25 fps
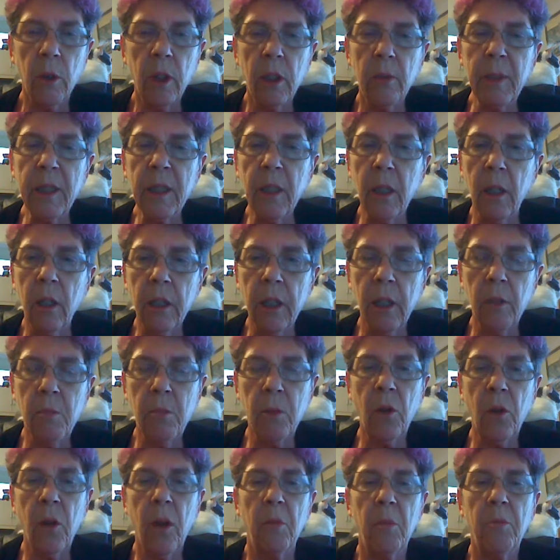So we're
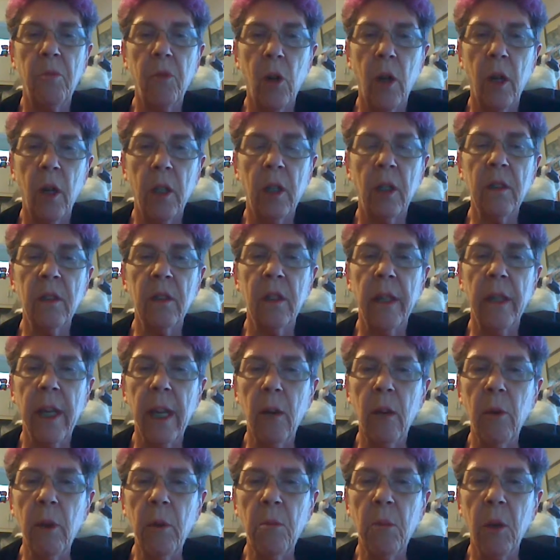going to be talking about
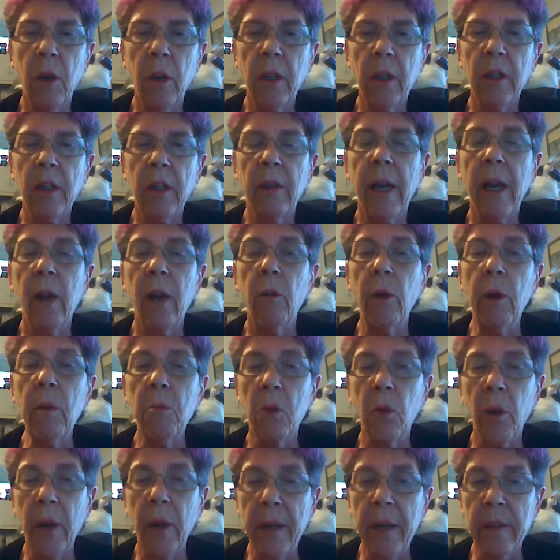products and how we
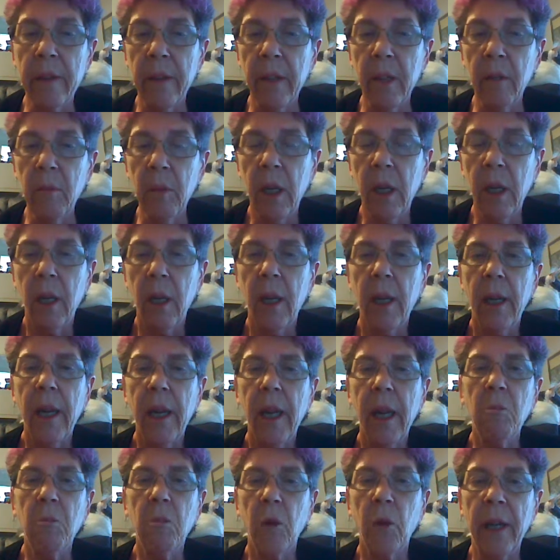market them, how we brand
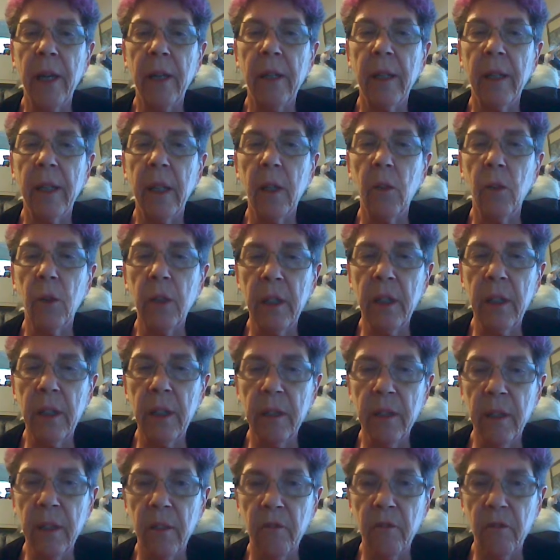them, how
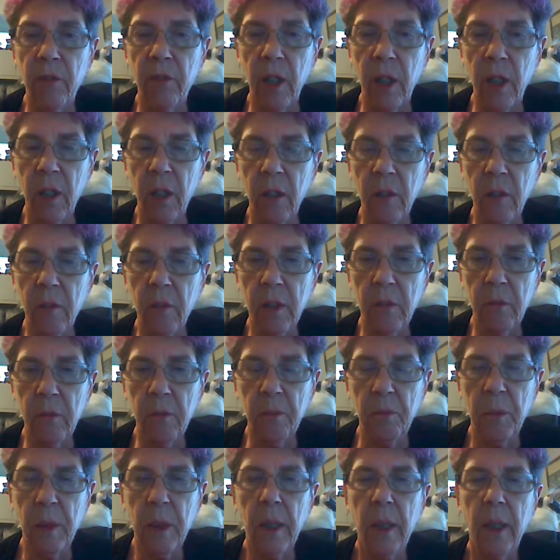brand equity is
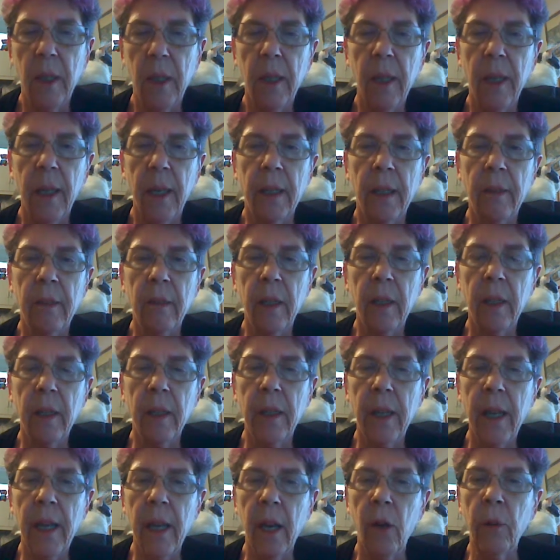involved,
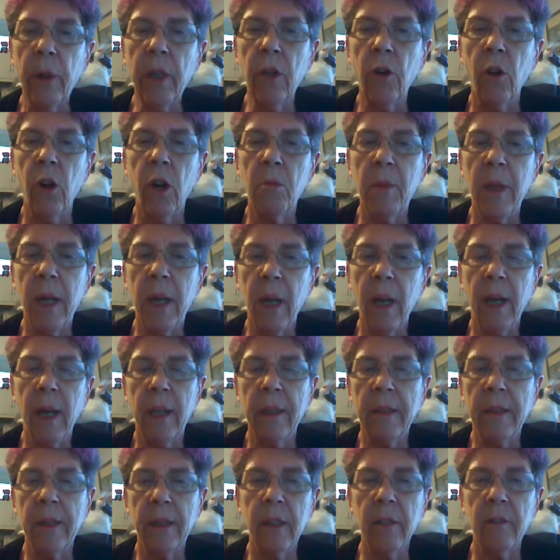and how we
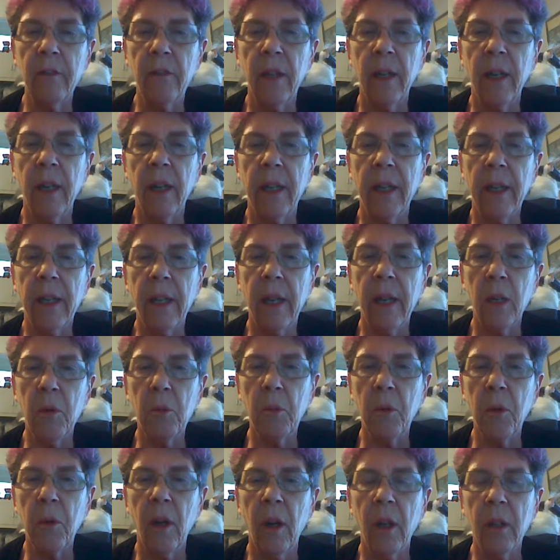go about
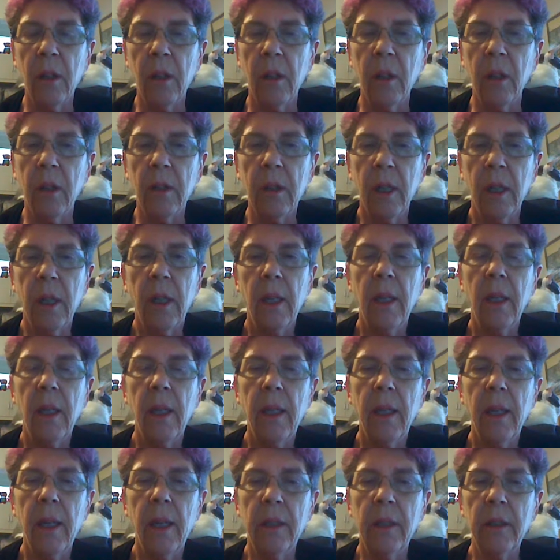identifying our
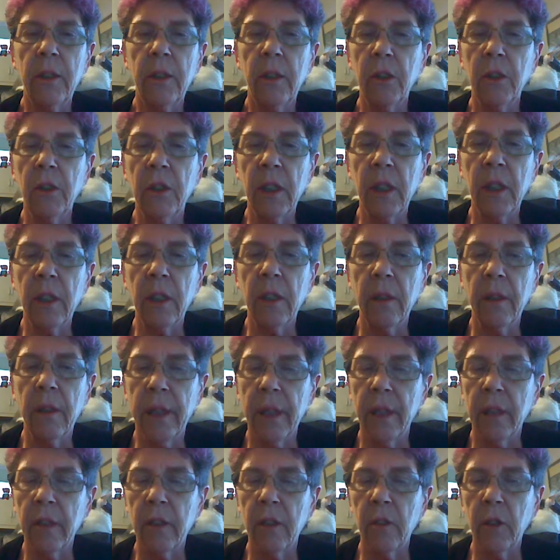product
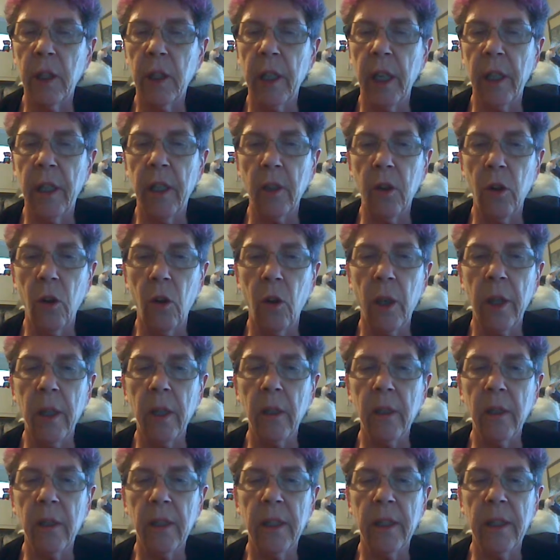and using that to
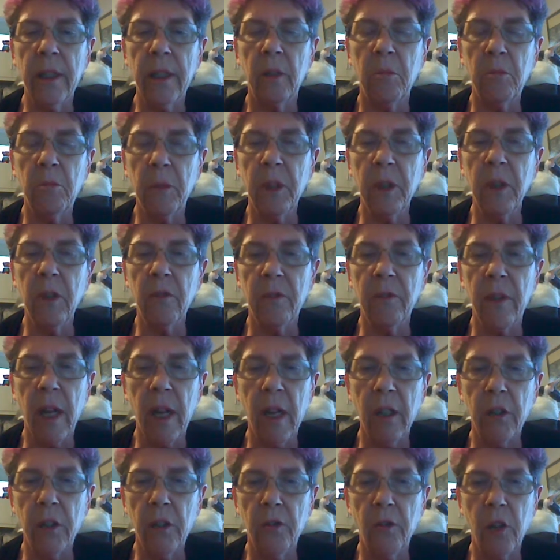gain
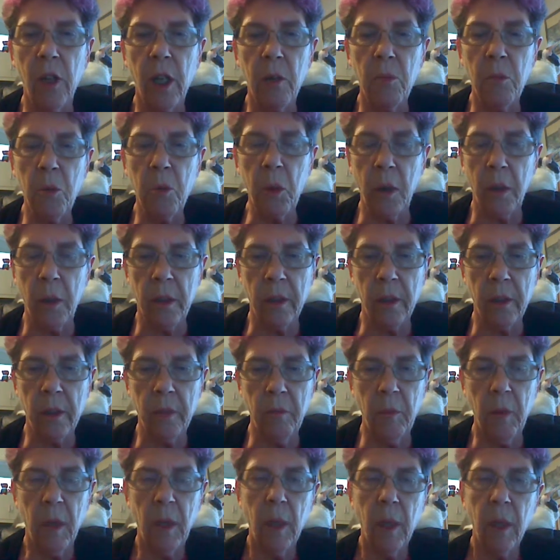loyalty and build value
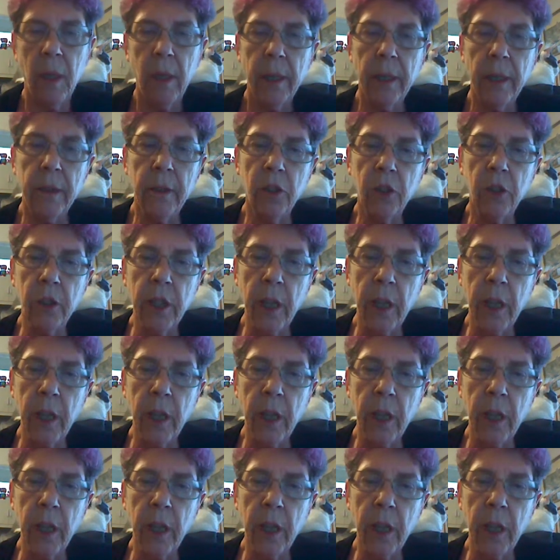for our product.